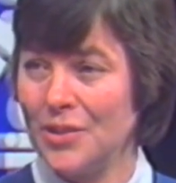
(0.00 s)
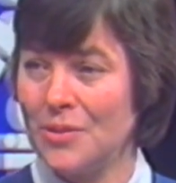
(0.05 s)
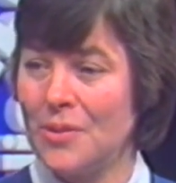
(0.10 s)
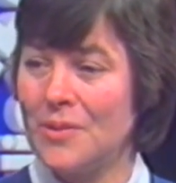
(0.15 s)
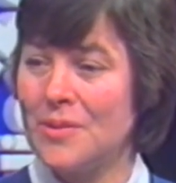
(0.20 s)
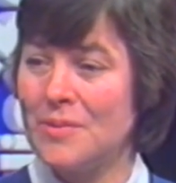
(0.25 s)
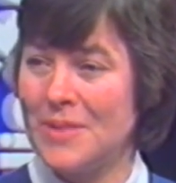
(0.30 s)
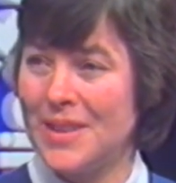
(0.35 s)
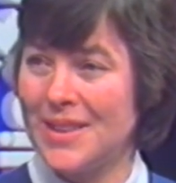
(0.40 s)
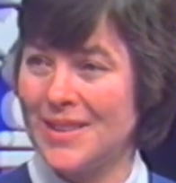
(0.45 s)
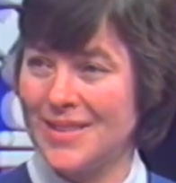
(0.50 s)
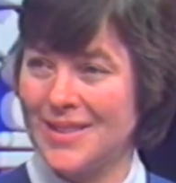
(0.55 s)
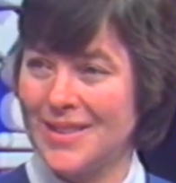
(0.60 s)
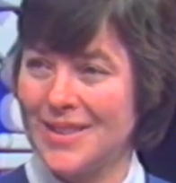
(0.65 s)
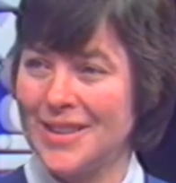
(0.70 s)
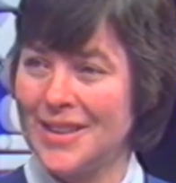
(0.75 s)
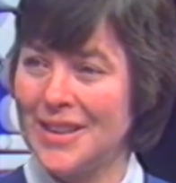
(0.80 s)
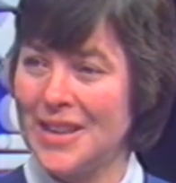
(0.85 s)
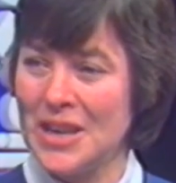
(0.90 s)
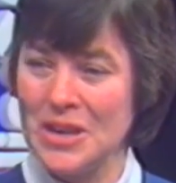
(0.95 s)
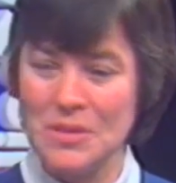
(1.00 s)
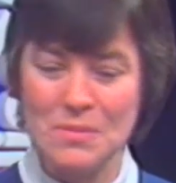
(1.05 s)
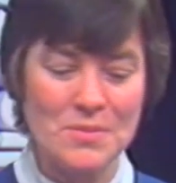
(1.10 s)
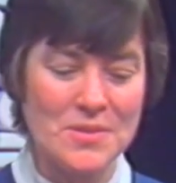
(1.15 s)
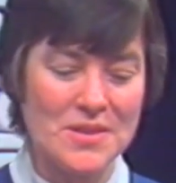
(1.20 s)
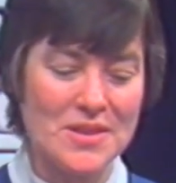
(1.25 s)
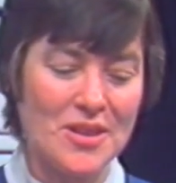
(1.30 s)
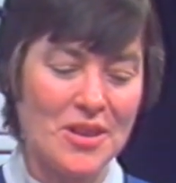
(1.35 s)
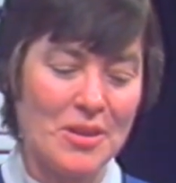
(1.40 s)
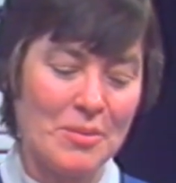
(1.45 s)
You only make
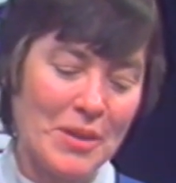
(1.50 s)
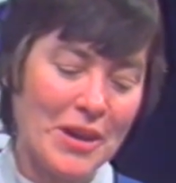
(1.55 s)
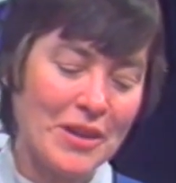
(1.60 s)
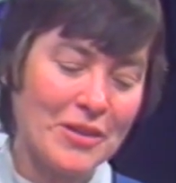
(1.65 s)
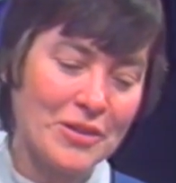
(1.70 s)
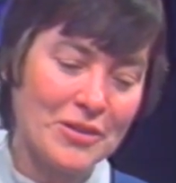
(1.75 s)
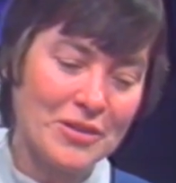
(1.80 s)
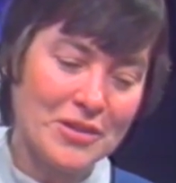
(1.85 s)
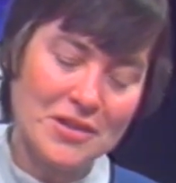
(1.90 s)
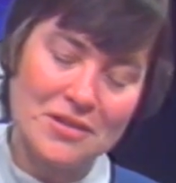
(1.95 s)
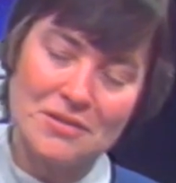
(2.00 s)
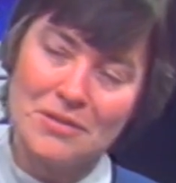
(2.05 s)
claims about your